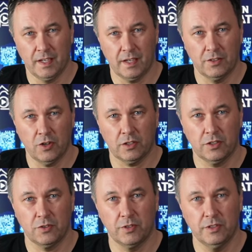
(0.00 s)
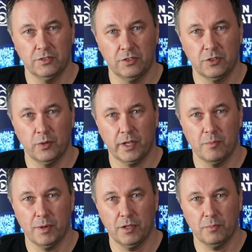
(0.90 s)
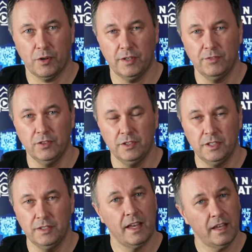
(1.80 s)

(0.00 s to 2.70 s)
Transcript: I talked to the realtor quick about it privately.